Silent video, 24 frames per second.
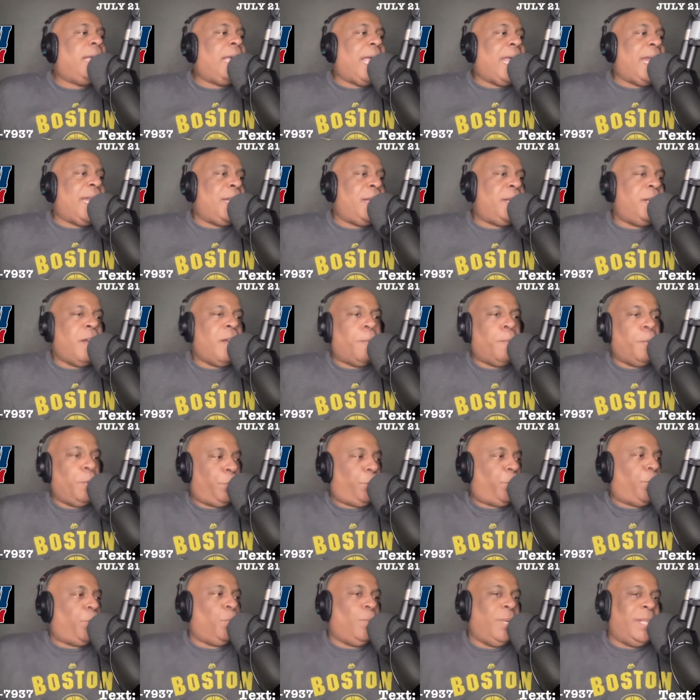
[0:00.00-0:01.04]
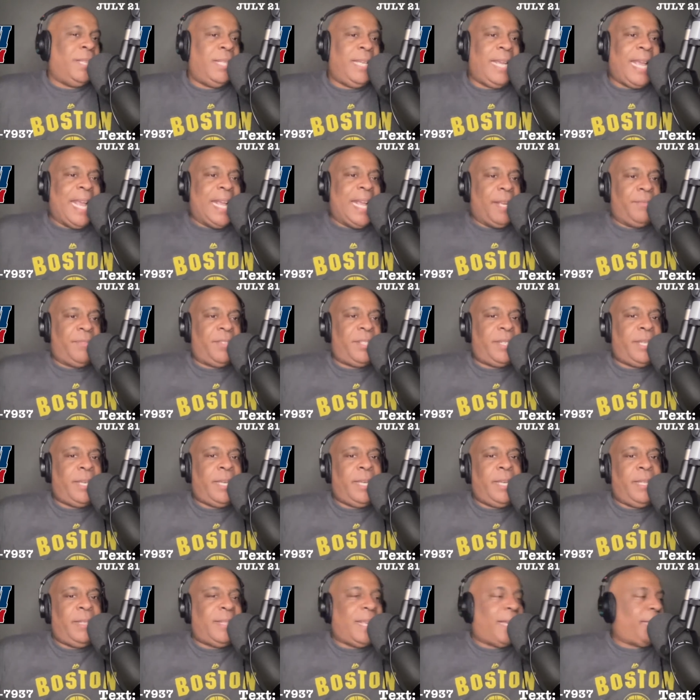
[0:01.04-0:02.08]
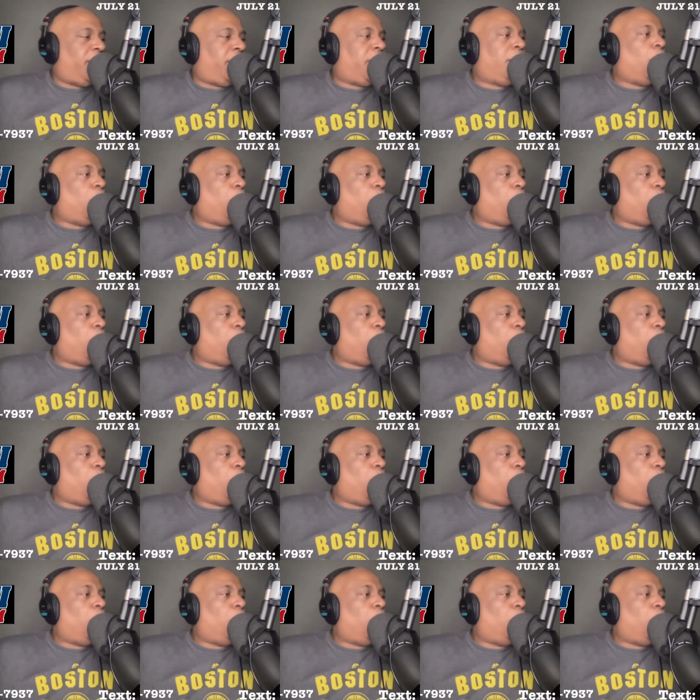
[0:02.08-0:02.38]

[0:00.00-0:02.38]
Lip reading: and number 2 in the AFC, they still will